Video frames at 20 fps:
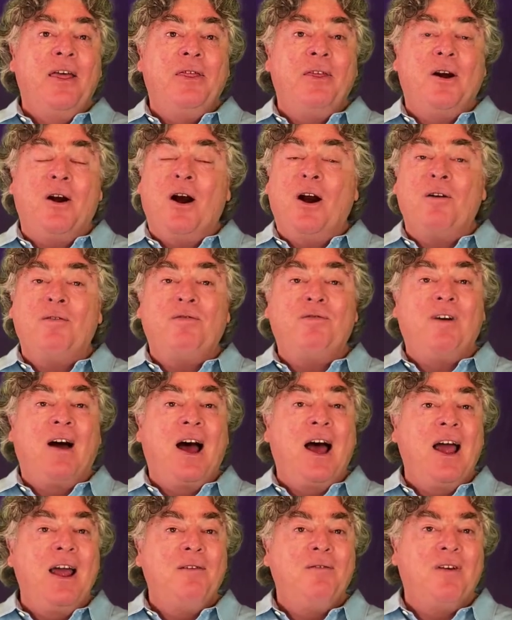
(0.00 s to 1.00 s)
there are
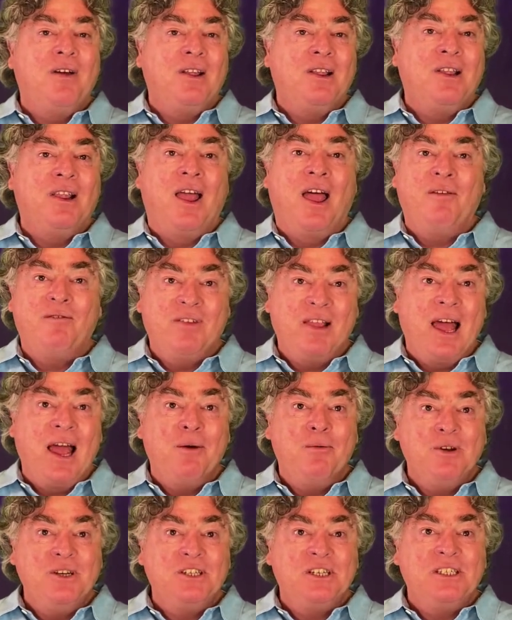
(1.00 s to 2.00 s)
5 love
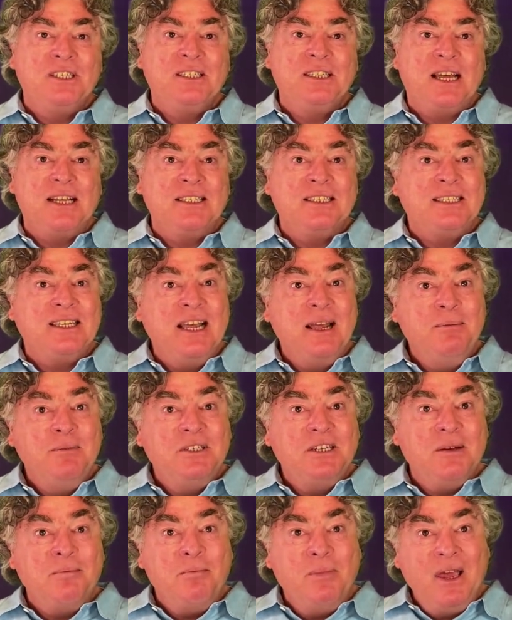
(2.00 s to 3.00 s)
languages that seem
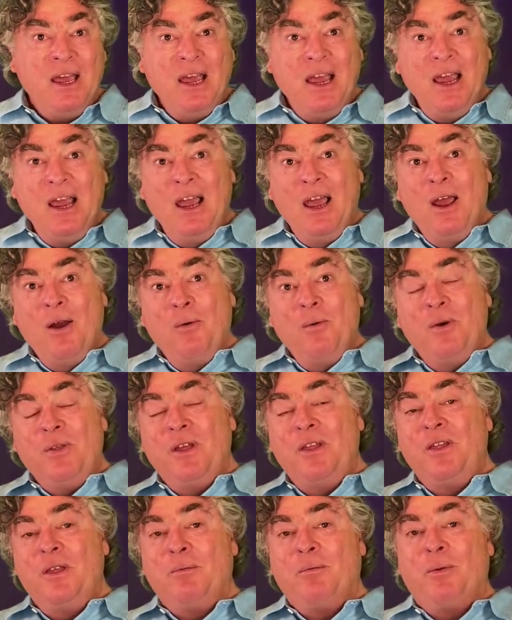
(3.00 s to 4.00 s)
to be
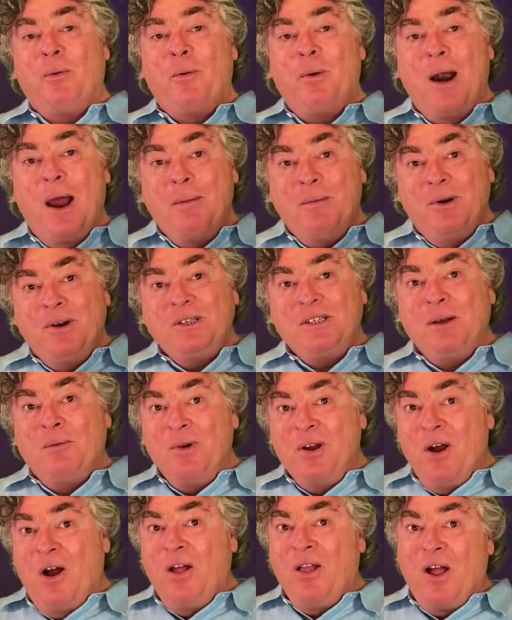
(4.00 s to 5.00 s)
within the parameters that
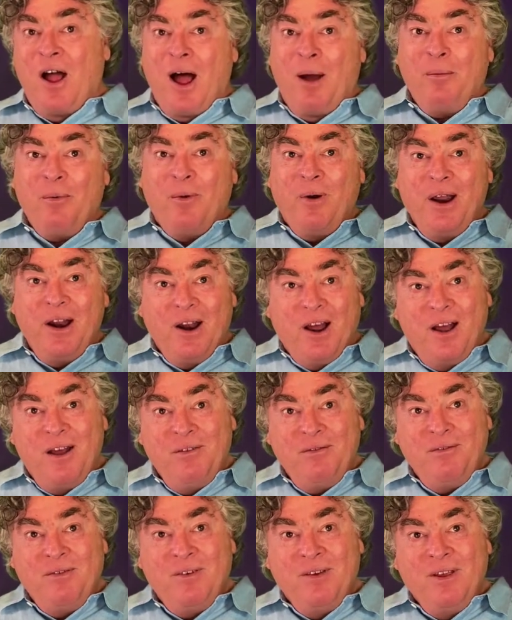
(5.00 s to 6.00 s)
we all operate
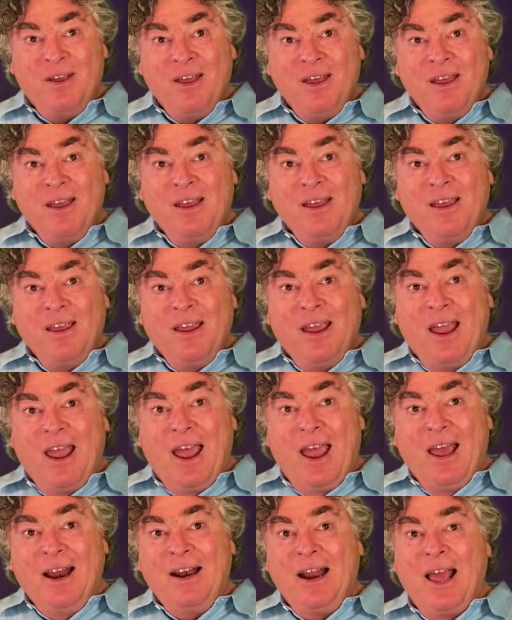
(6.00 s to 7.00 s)
of.
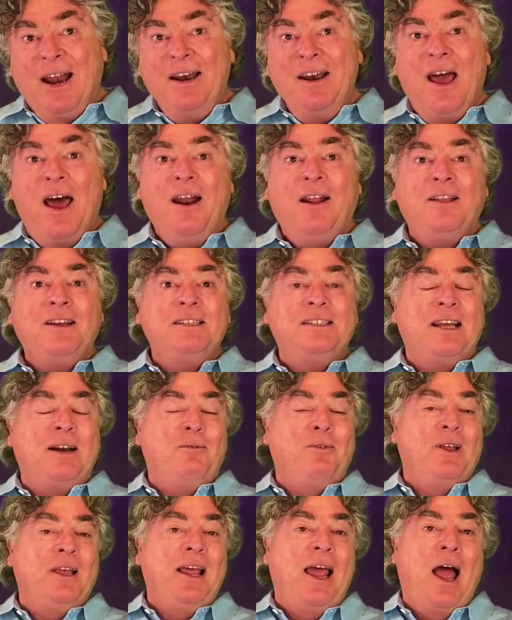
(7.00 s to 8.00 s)
And not only is it
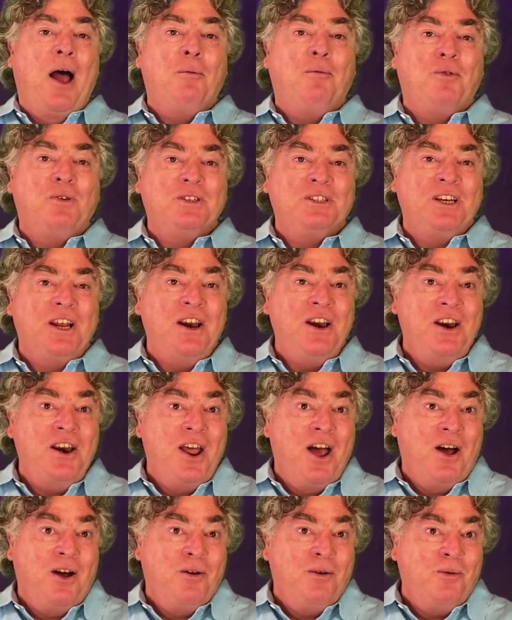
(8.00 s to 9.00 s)
really helpful to
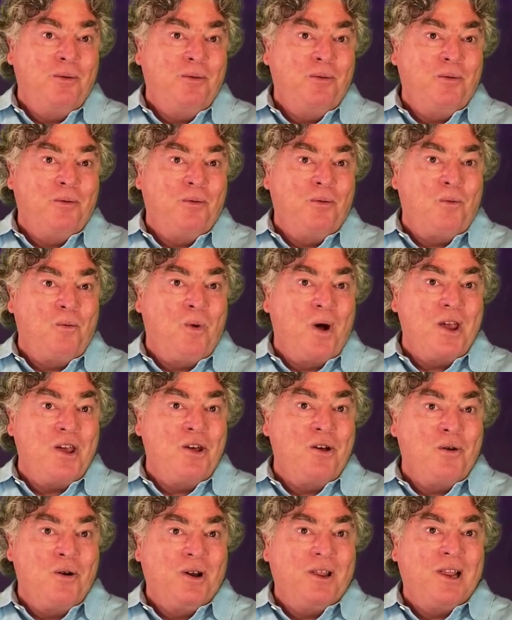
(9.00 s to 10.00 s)
know what
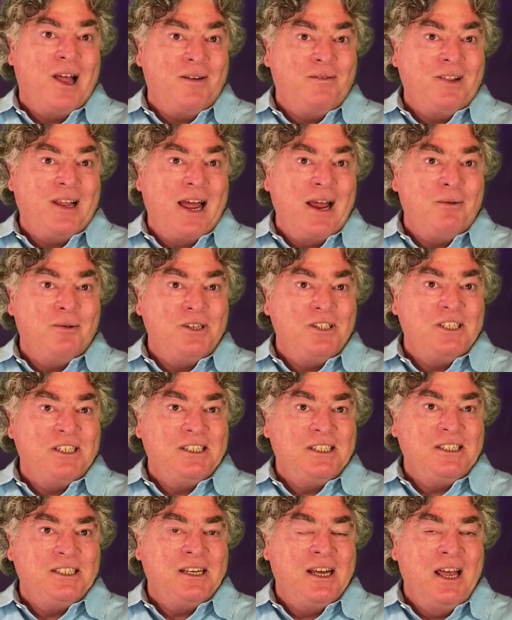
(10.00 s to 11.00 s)
your love language
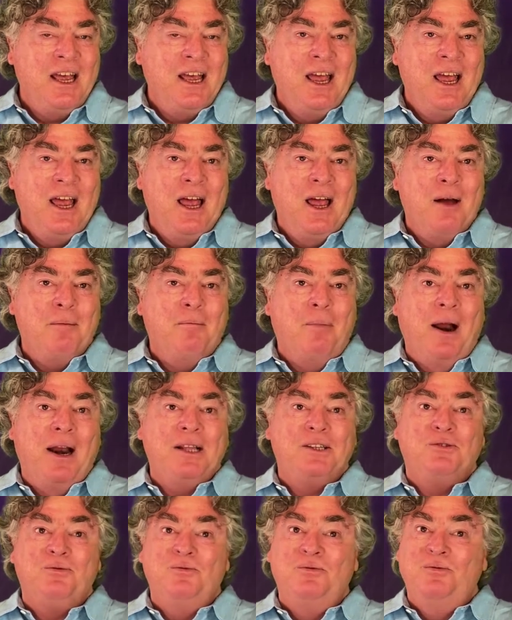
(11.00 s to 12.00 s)
is, but
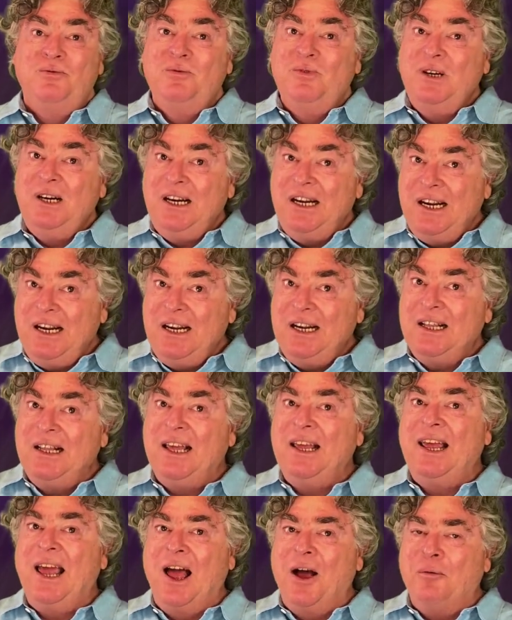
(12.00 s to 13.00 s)
it's
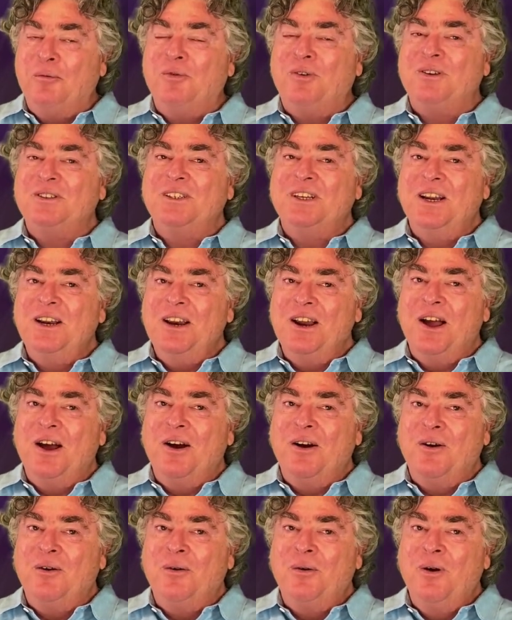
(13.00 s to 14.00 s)
really helpful to
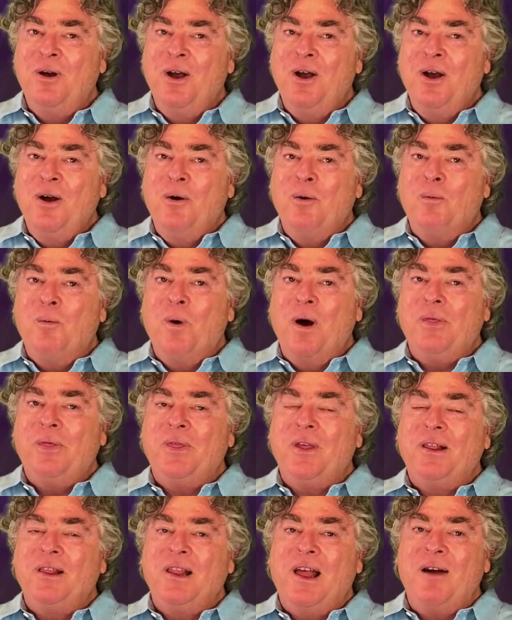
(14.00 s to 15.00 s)
know what
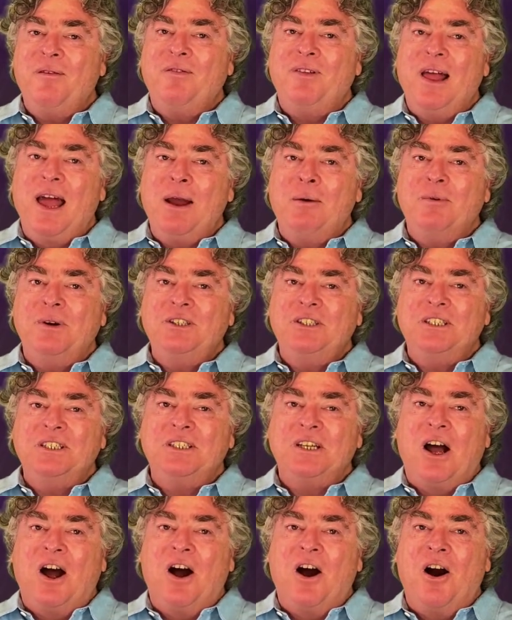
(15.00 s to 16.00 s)
the love
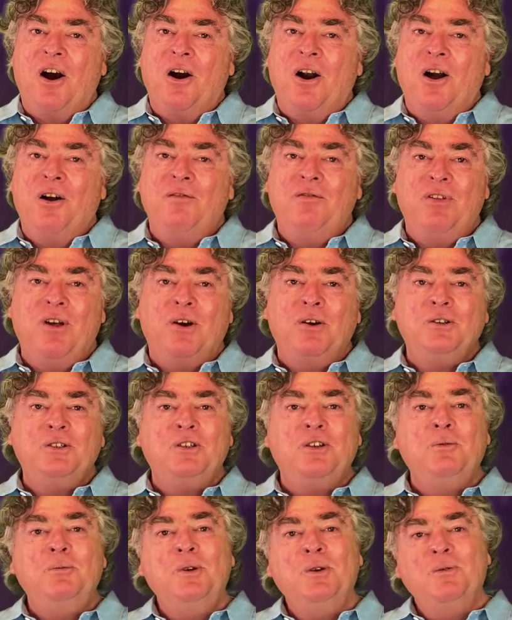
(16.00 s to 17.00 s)
languages are of those
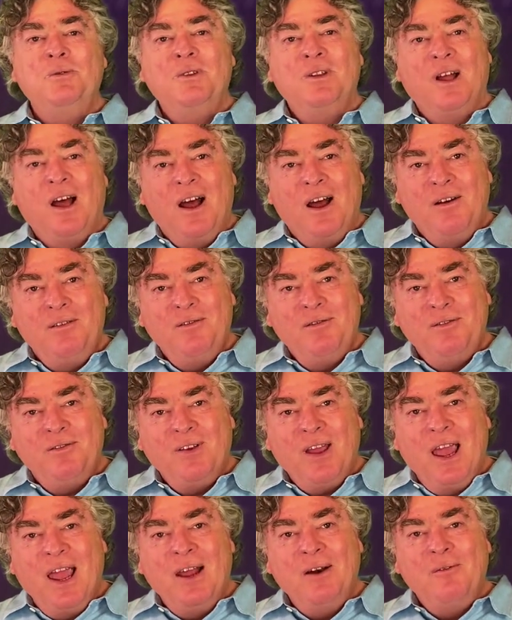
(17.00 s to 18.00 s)
whom you love
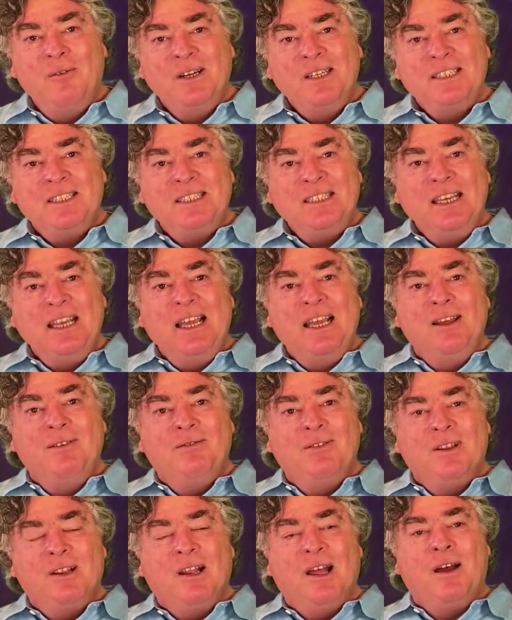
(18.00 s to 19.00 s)
and
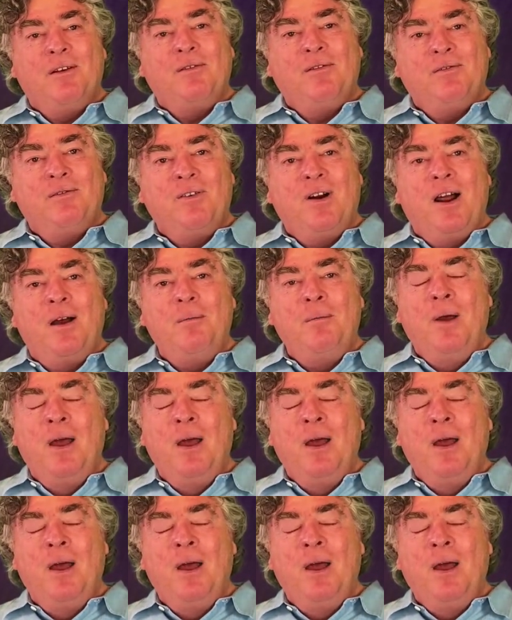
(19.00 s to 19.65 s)
receive love from.